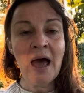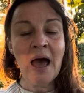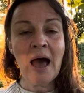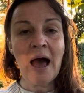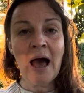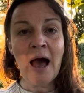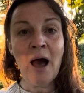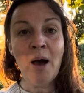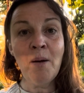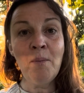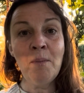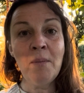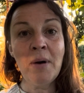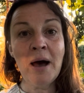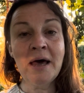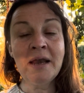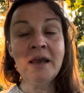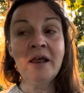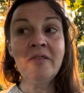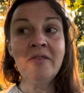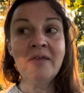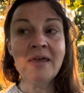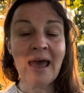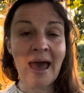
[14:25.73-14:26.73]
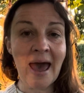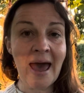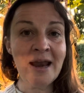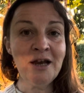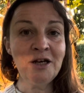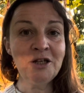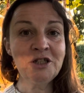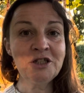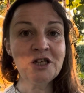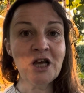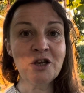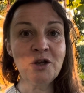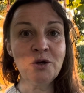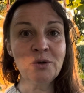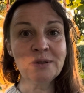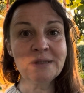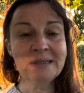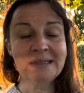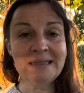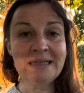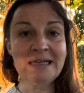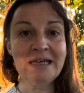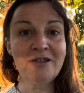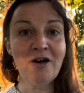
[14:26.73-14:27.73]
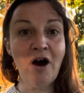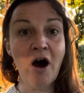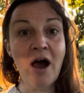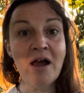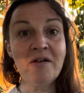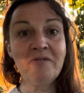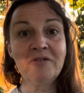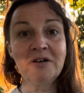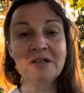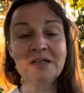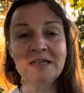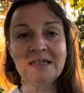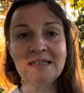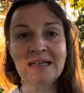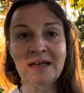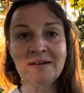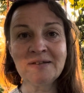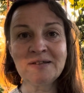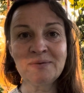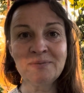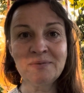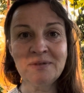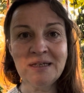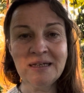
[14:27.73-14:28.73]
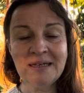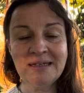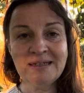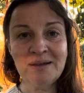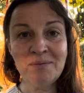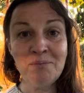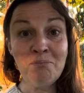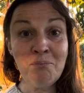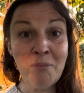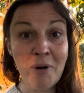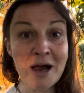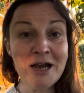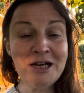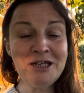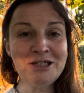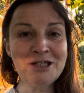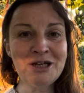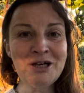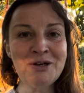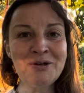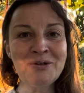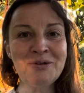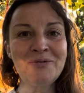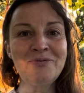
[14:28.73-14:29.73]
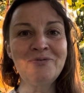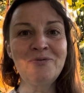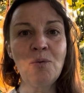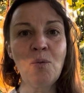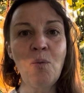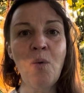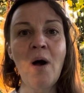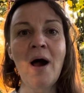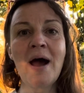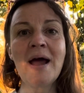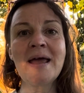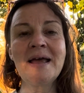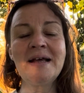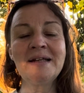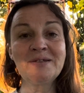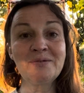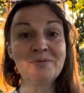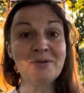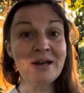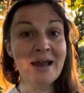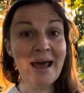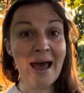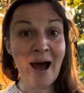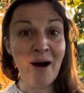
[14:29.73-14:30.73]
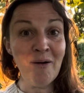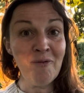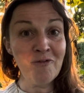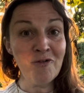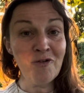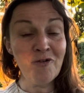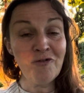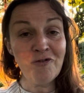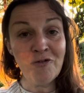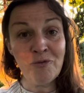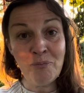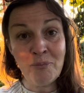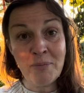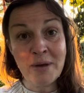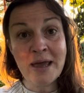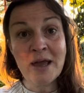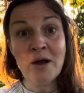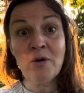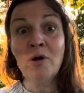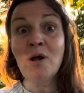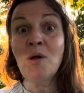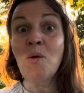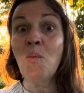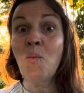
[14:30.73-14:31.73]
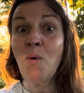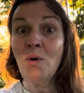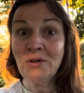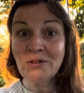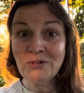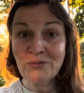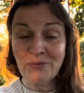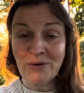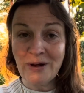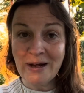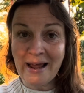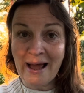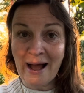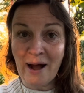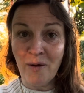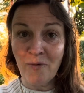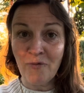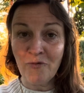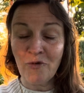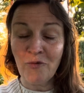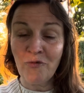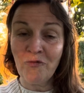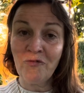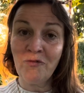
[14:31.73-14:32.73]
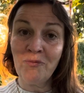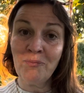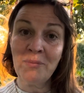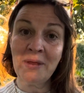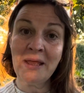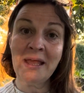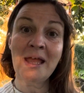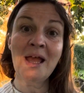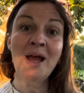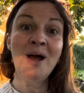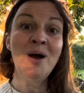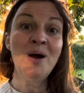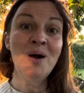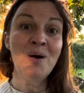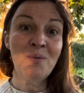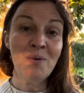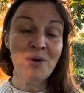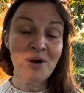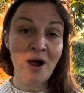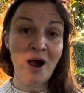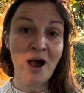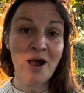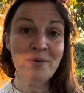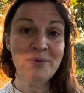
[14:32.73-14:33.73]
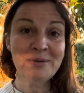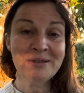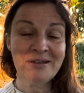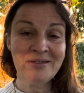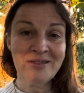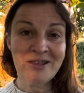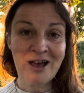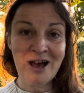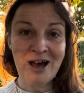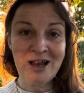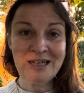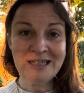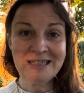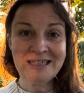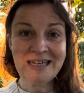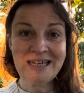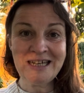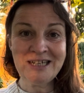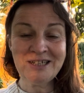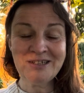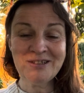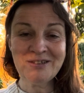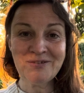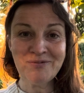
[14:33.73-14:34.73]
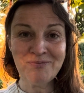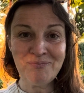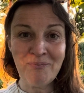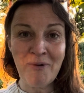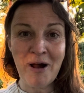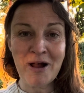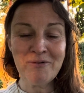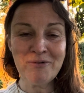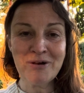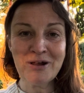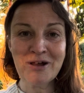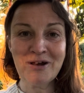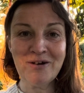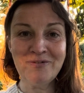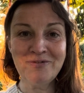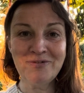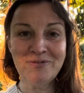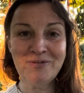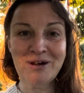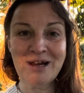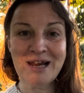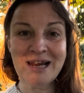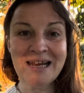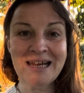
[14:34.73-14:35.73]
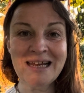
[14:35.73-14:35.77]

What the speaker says: And at the end, you'll see that I've written down some things in my journal for why it's really helpful for me, or it was really helpful for me when I was in the early stages of my recovery.